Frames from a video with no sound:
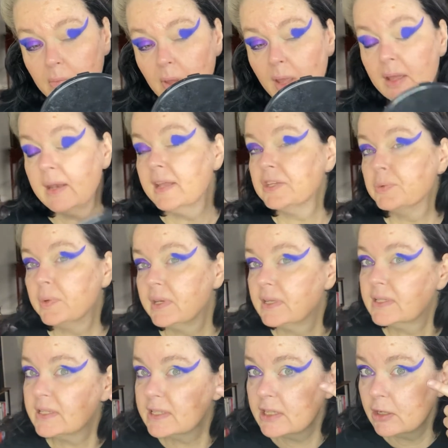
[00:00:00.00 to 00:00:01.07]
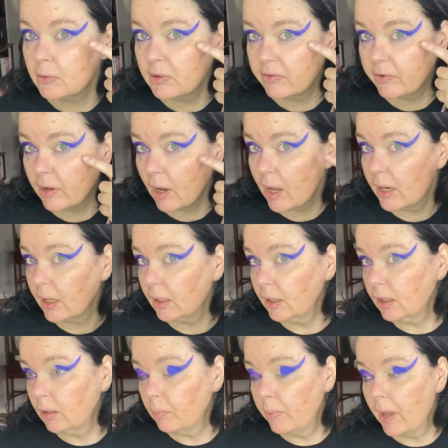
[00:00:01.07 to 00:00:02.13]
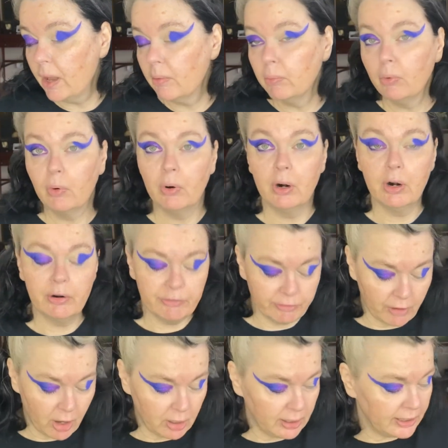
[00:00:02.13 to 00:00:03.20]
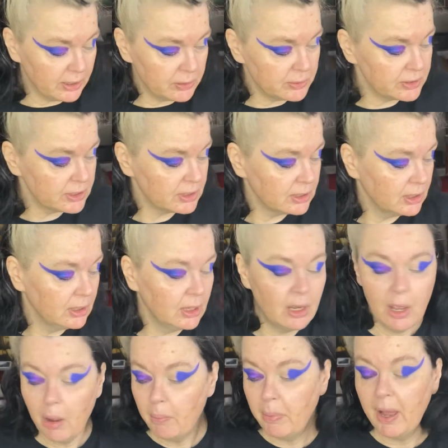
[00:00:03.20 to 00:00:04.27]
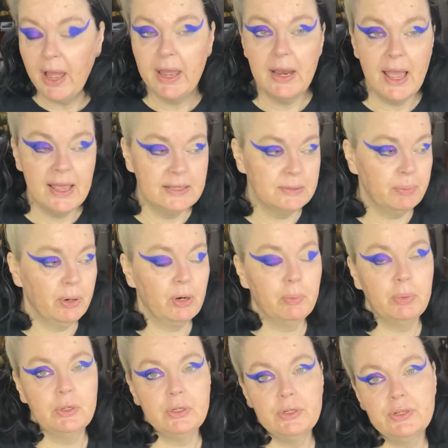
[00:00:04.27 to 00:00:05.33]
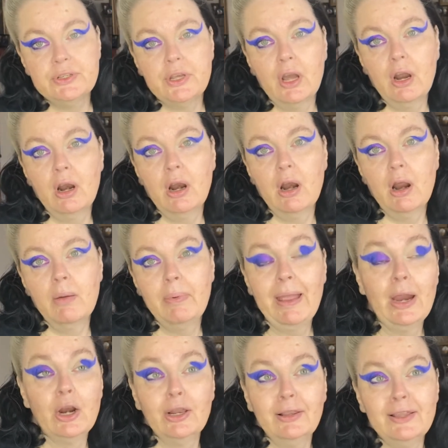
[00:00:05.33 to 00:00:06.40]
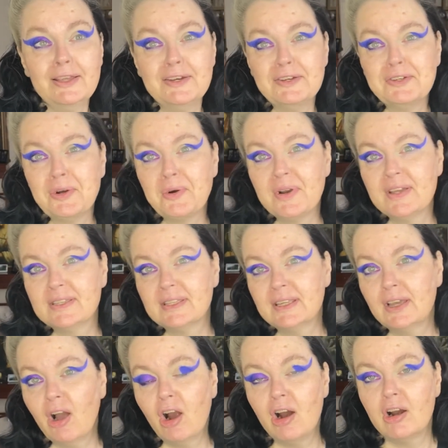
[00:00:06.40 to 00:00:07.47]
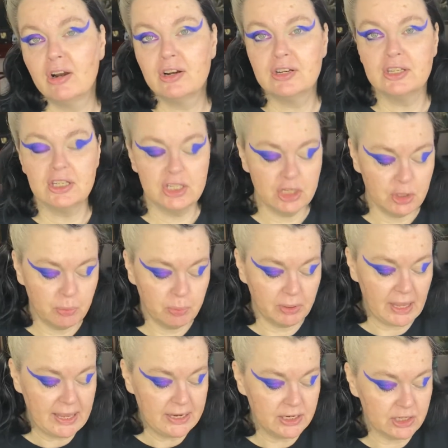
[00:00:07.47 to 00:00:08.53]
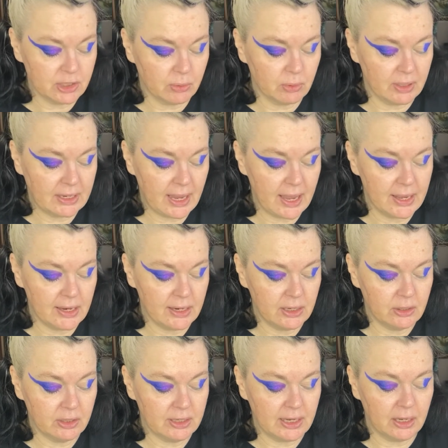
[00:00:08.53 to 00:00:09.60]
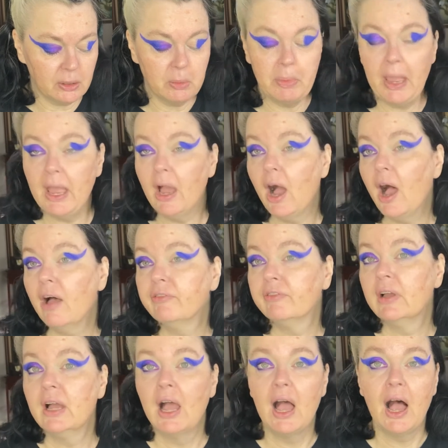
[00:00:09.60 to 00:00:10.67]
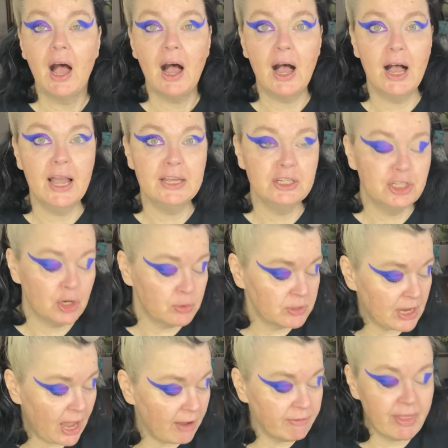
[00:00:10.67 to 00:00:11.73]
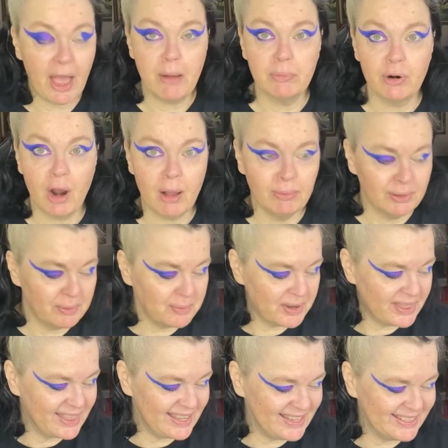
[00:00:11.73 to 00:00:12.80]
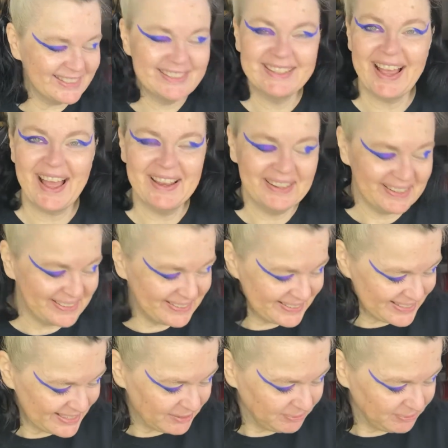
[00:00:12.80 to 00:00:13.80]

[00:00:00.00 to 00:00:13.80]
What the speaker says: And as we can see, we've got a little bit more fallout but as purples are apparently notoriously hard to blend or get a good color payoff, I don't have that problem with these shadows.